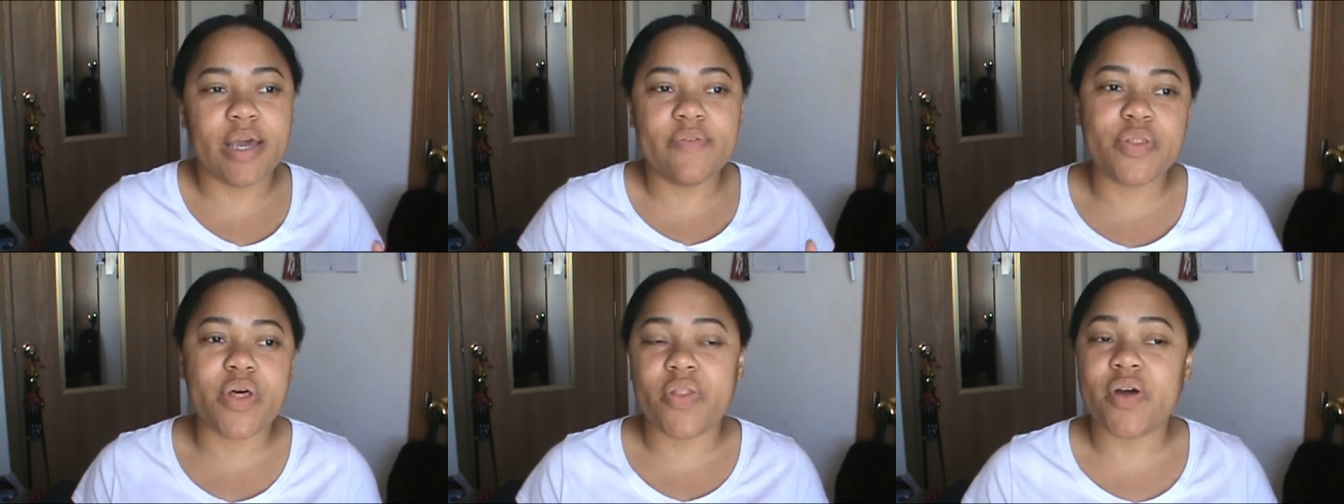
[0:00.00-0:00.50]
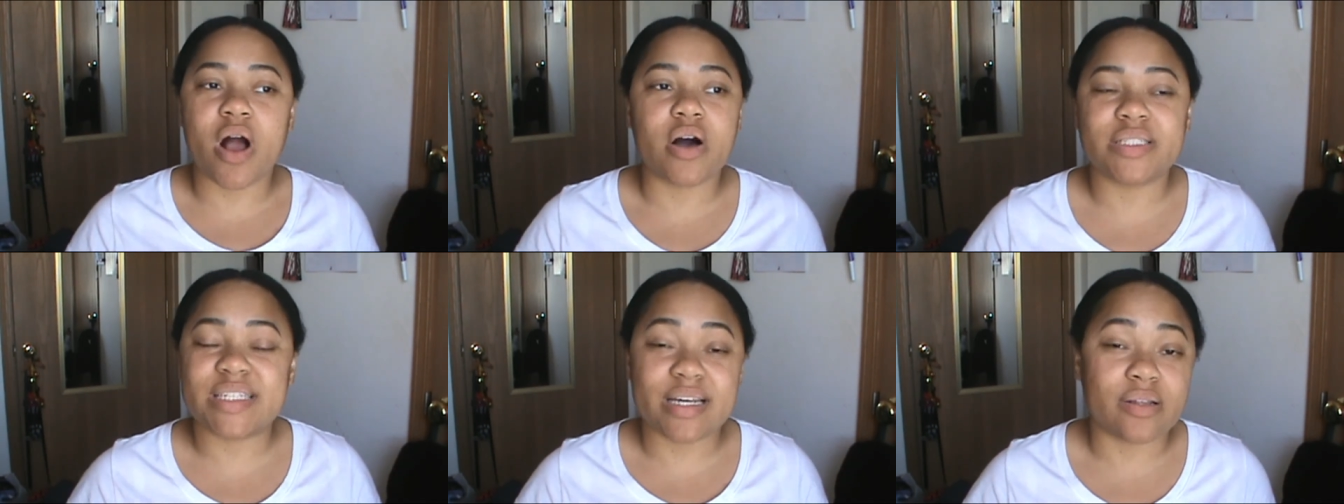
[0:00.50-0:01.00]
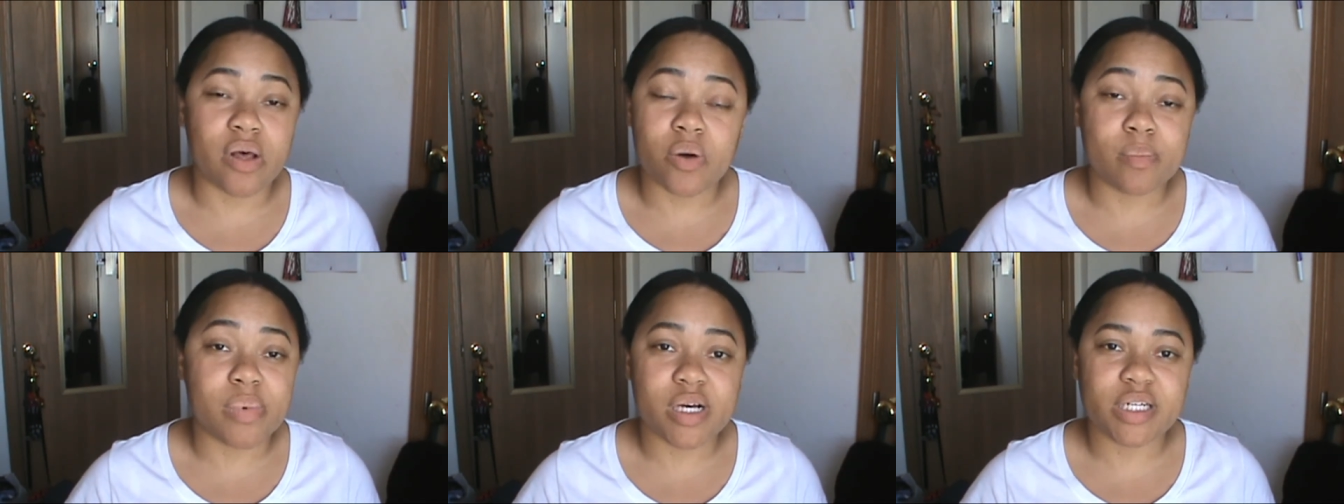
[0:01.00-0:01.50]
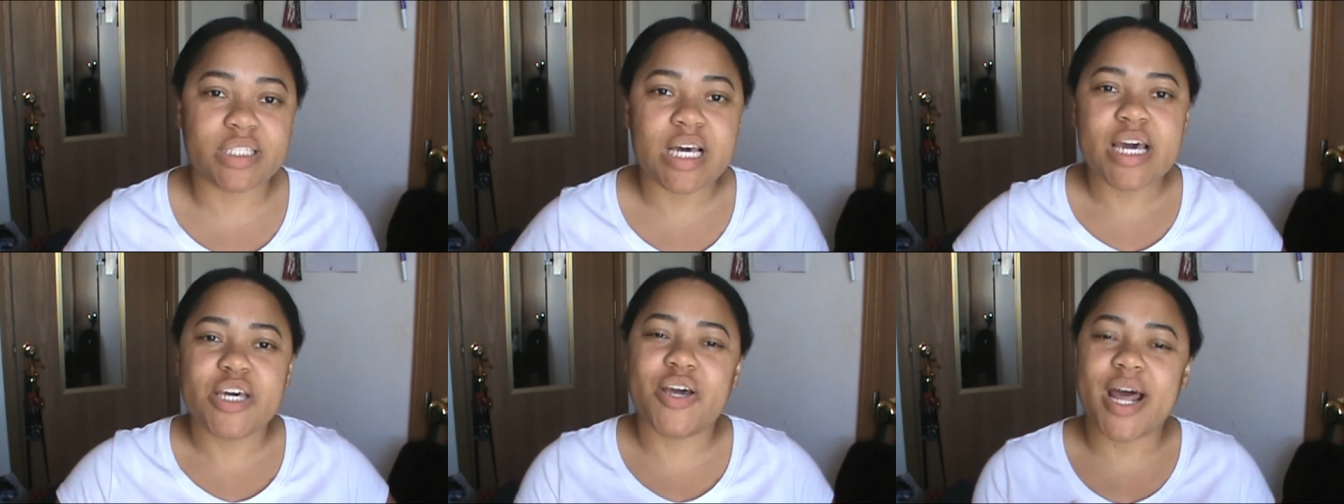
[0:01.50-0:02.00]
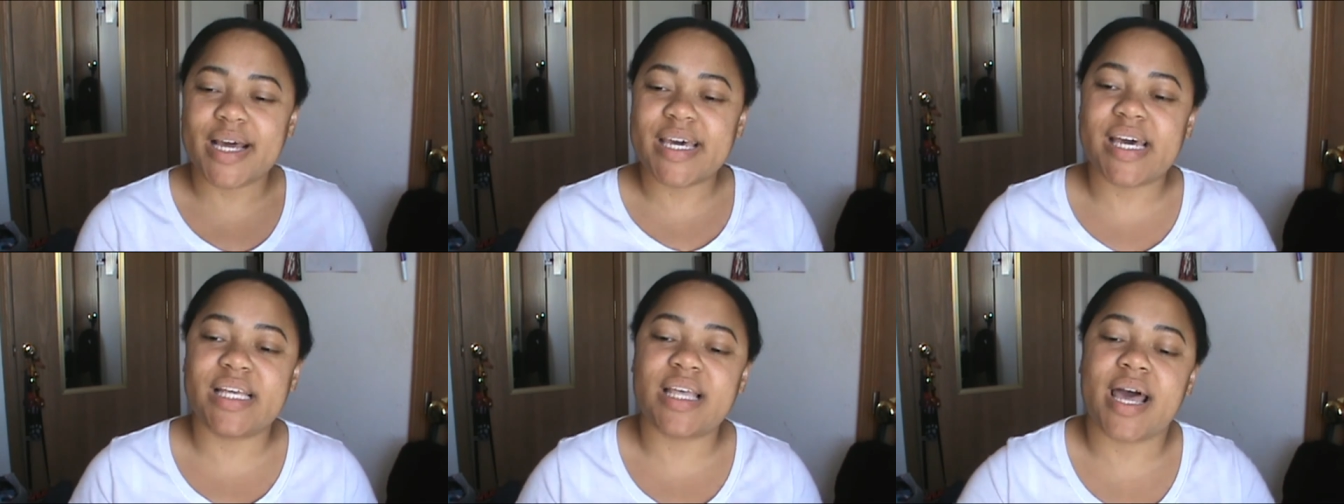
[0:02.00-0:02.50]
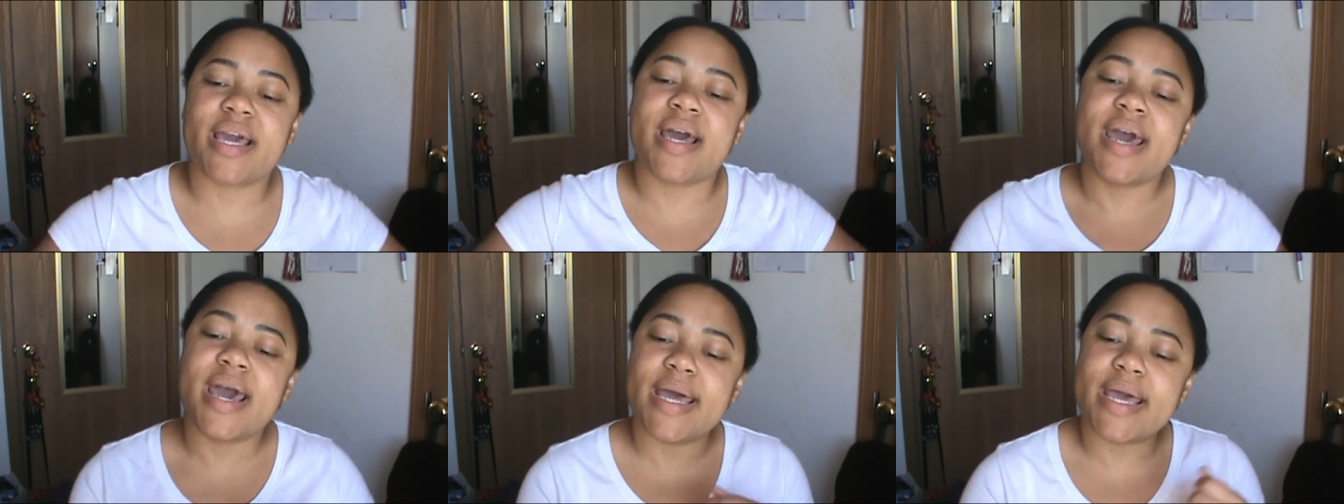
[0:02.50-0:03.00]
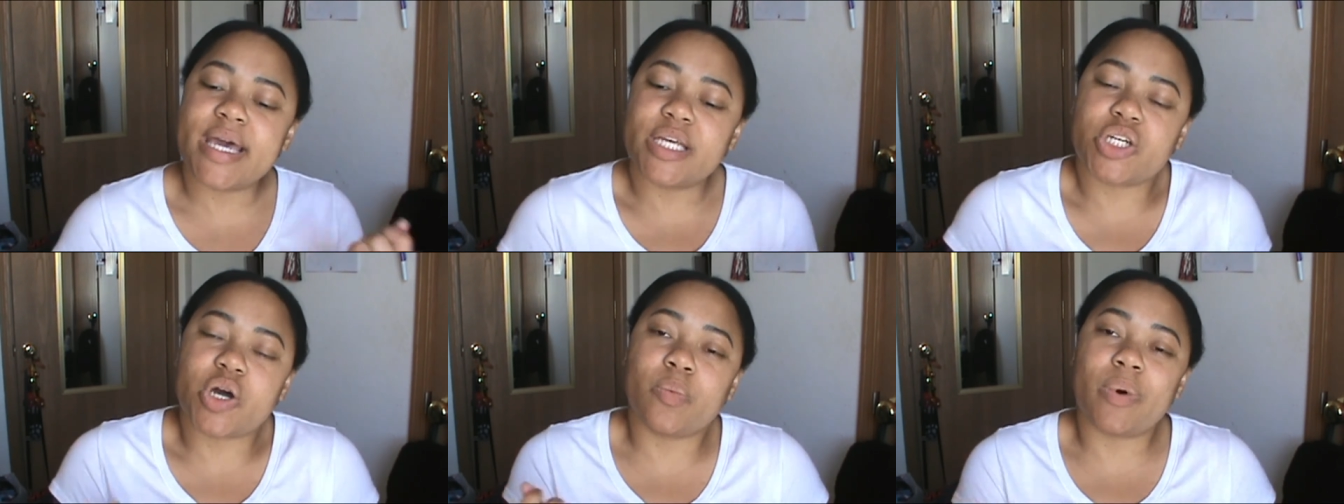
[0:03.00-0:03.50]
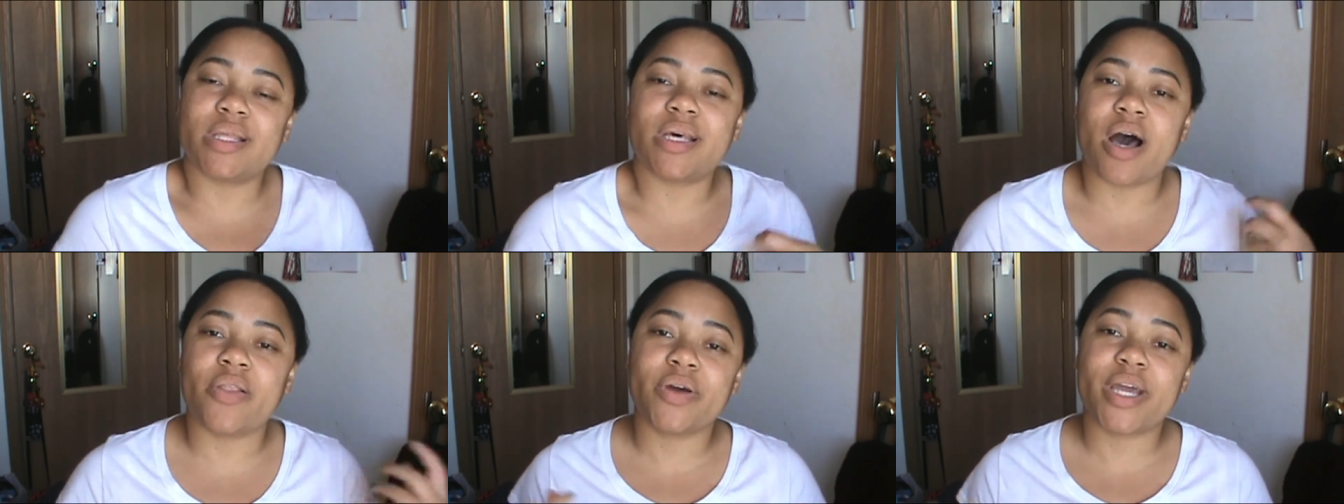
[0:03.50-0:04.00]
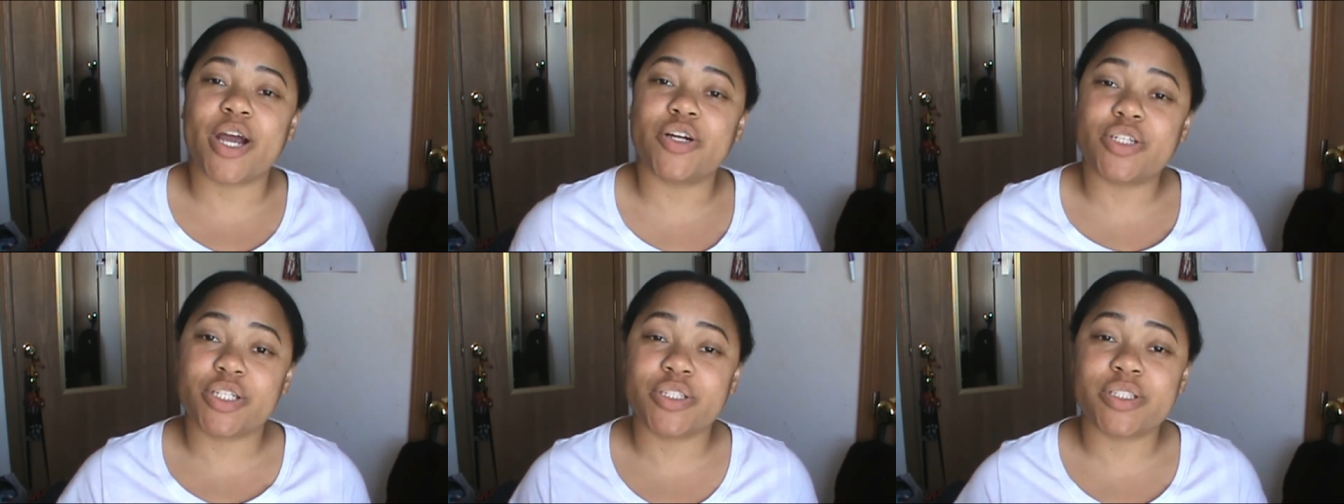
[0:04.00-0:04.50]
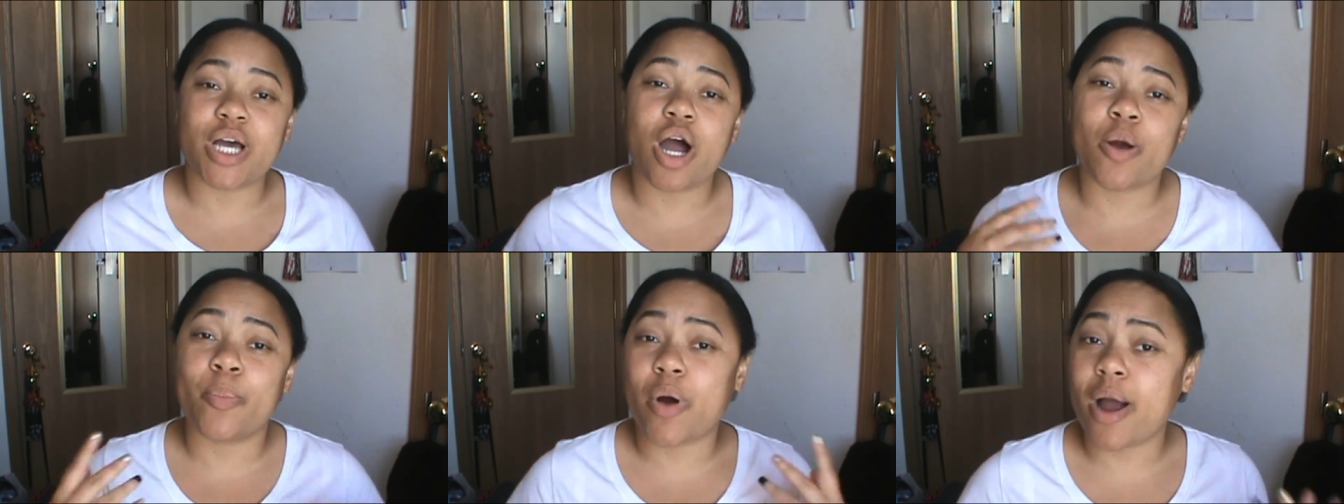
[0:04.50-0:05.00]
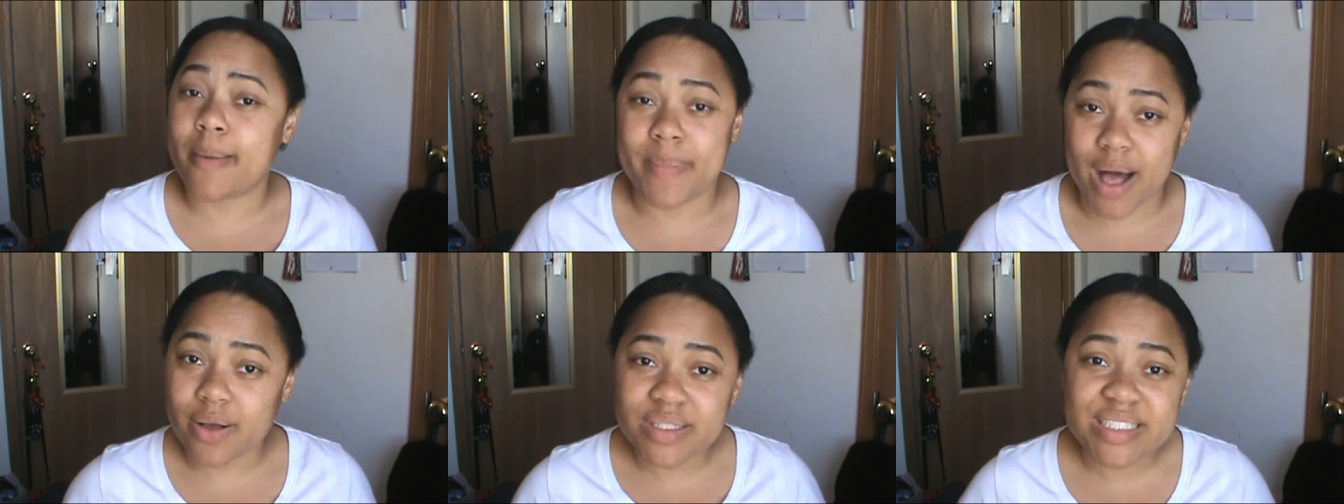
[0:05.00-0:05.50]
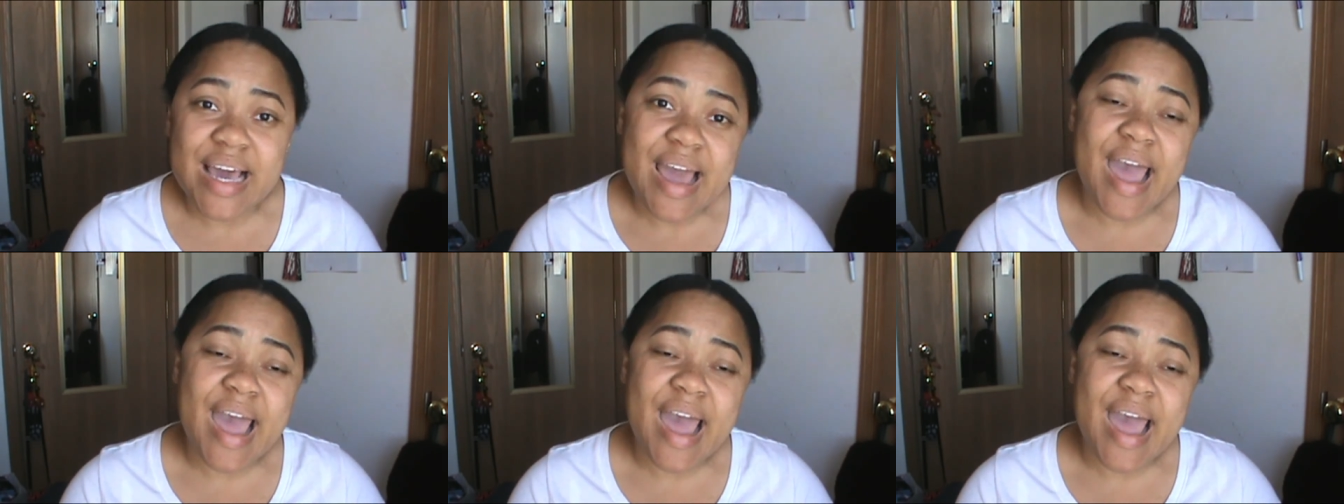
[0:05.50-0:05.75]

Even though they're all standalone books, you kind of get like an itch of what the other characters are about.